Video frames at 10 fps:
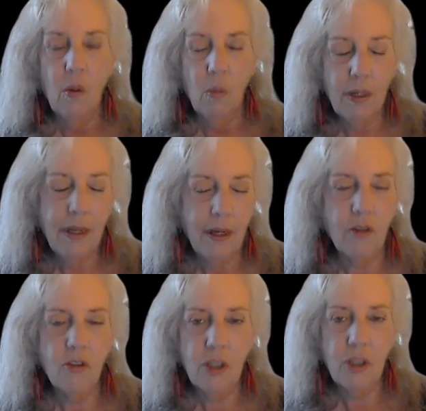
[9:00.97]
when
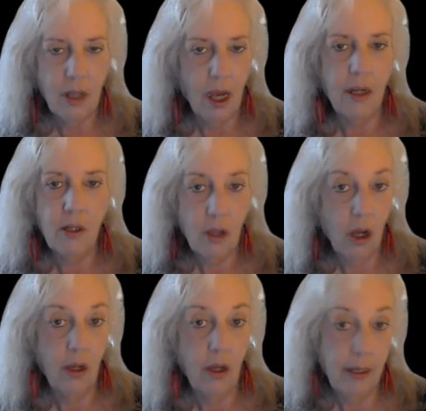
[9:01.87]
El Shaddai
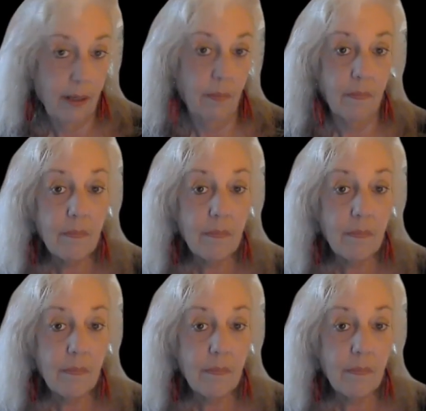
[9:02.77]
taught him.